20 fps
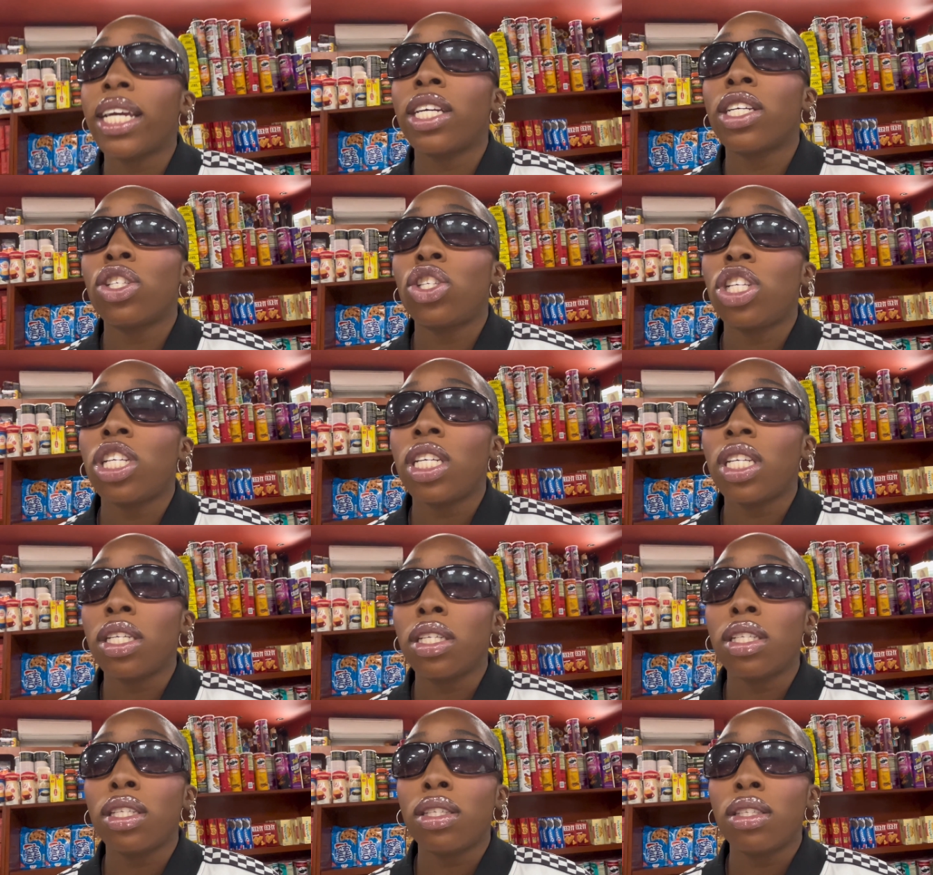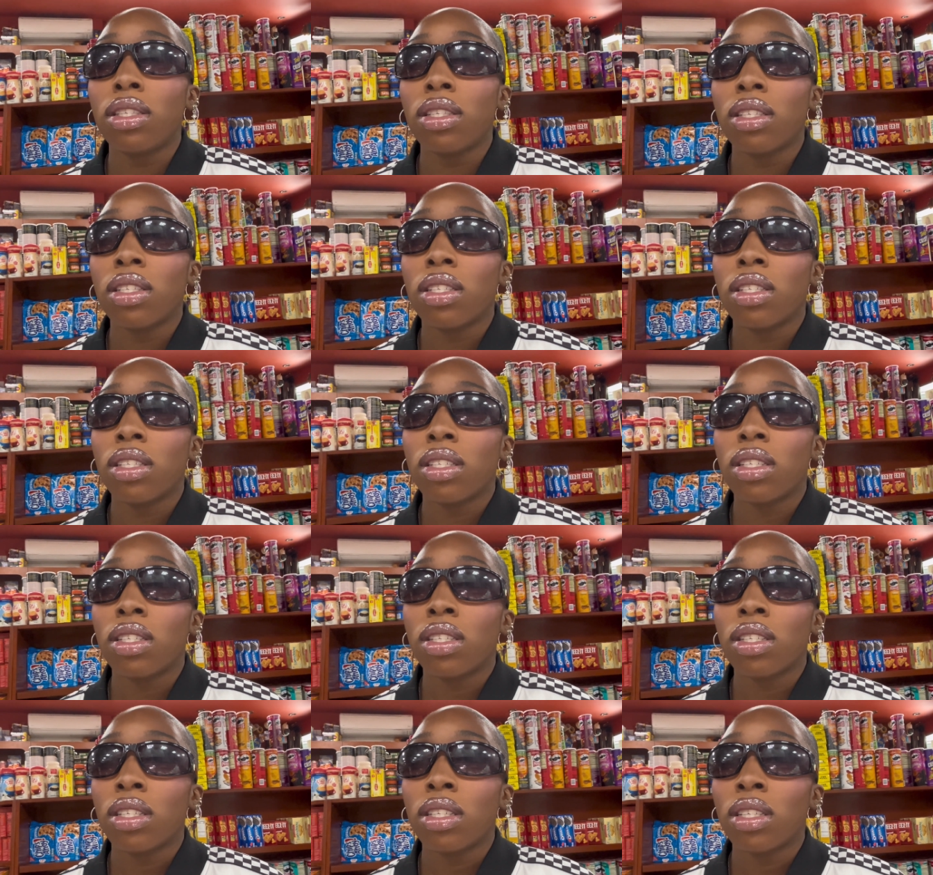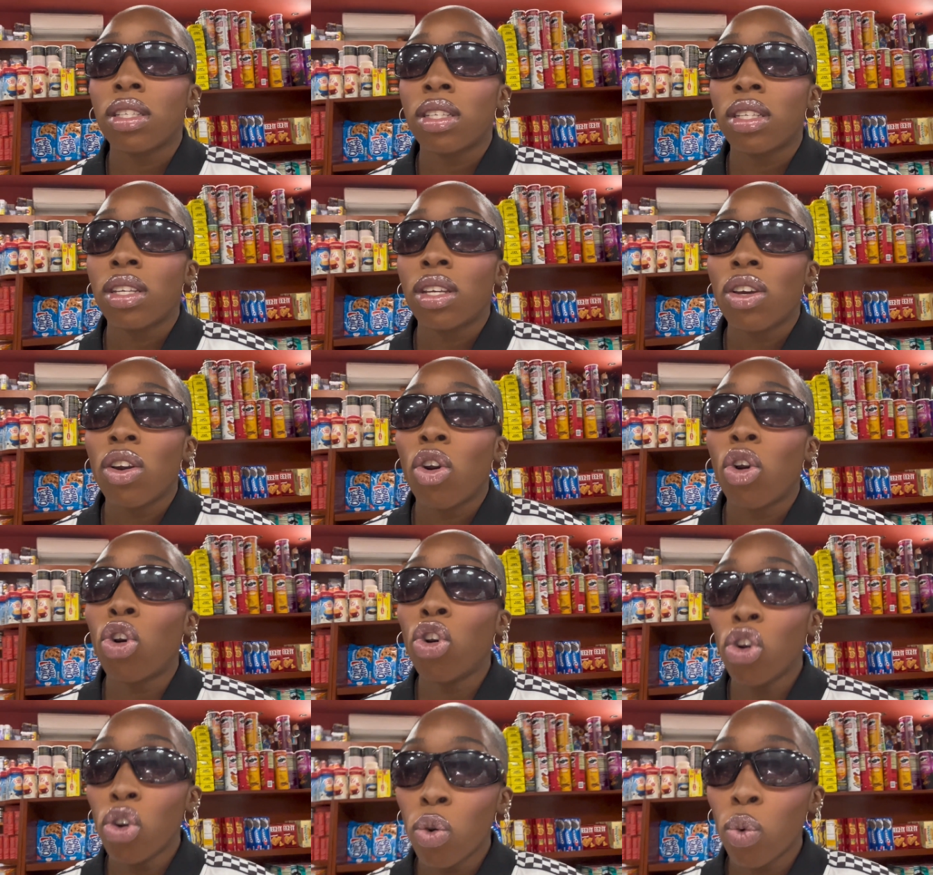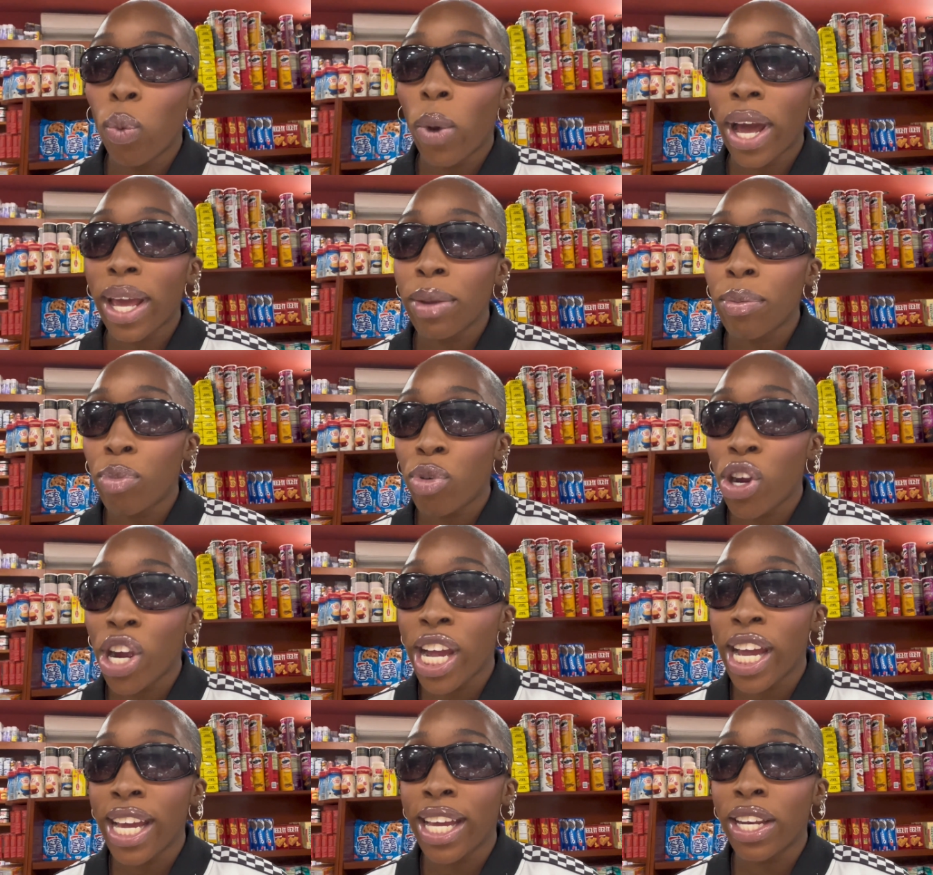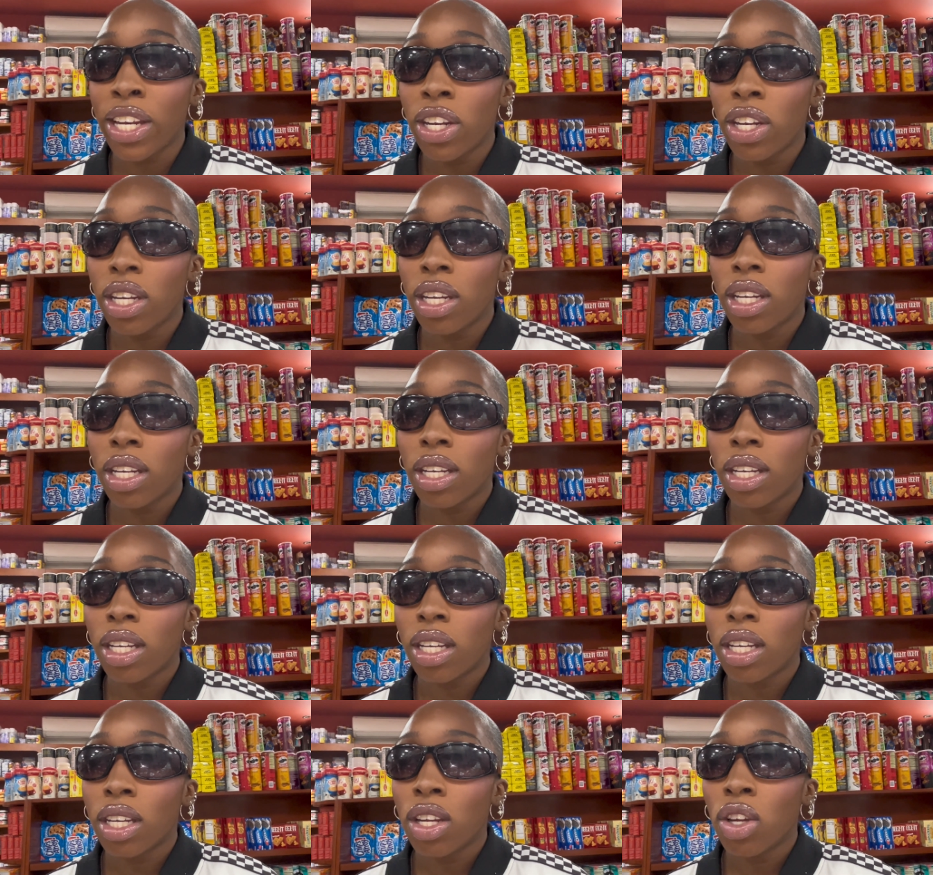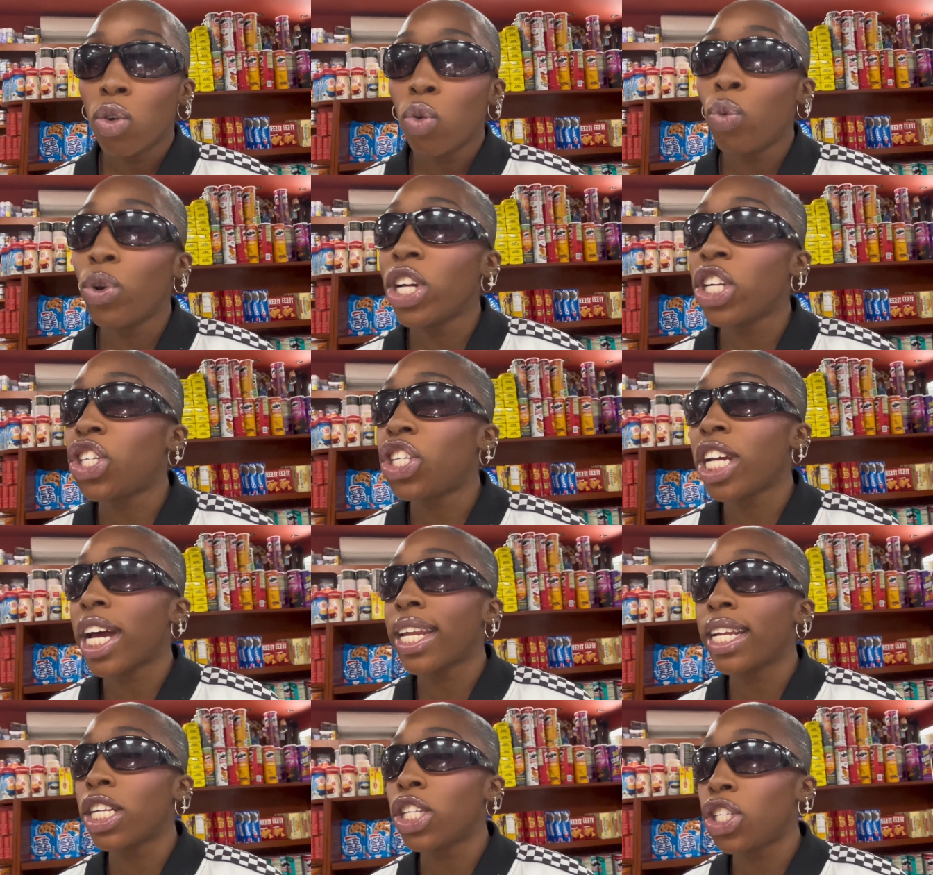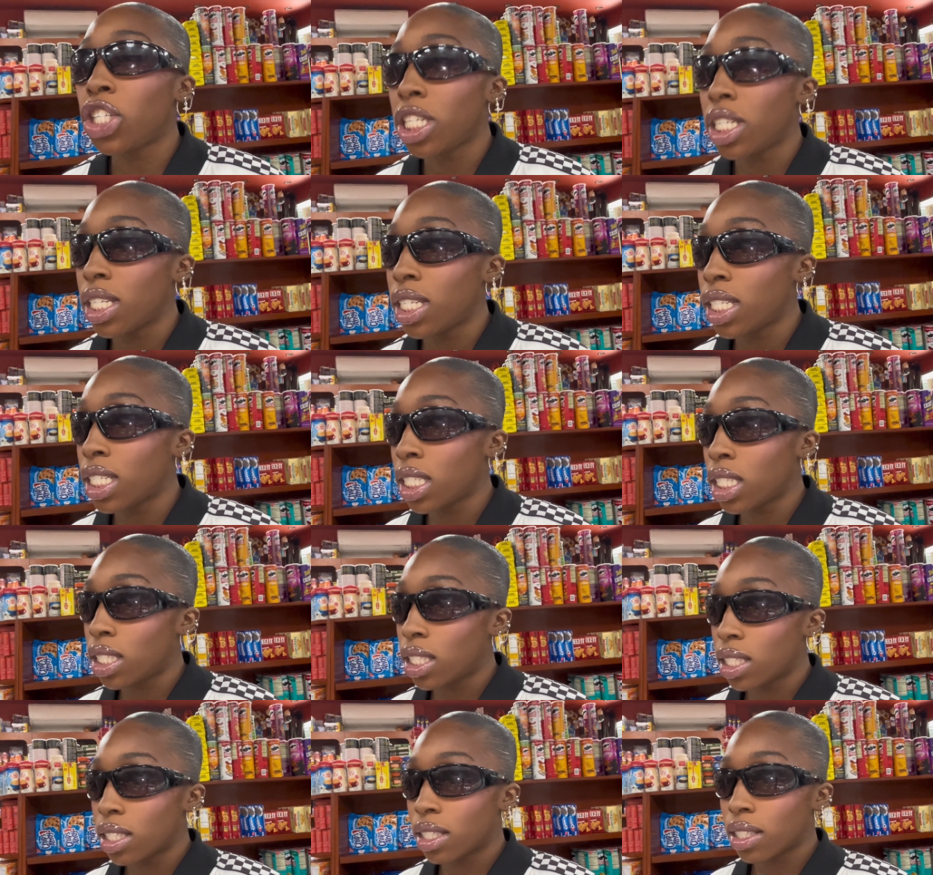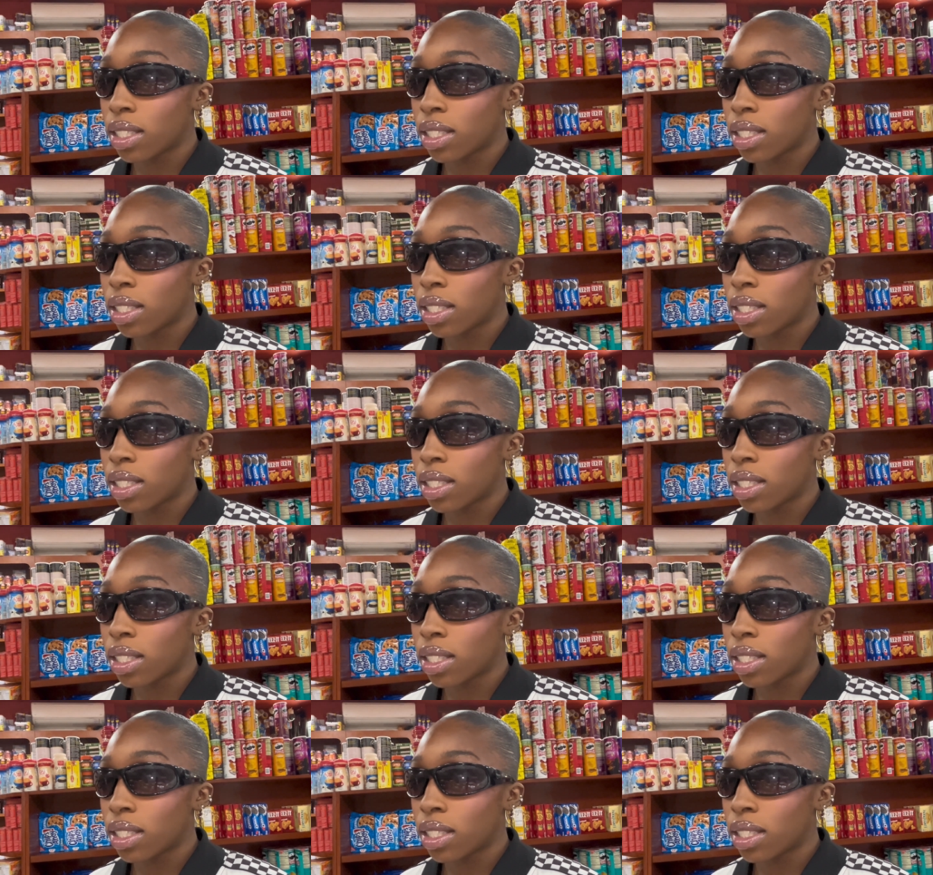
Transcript: and cheese on white bread with cheddar cheese?